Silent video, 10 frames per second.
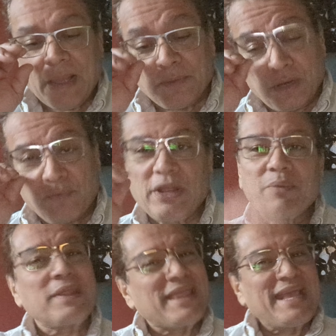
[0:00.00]
I'm going to
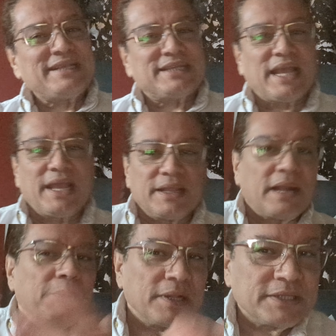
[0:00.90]
read what they say and
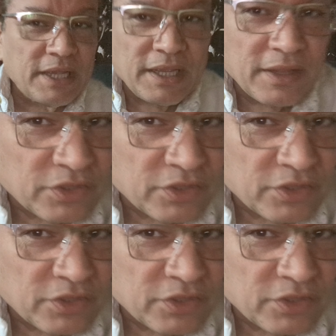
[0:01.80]
then I'm going to tell you the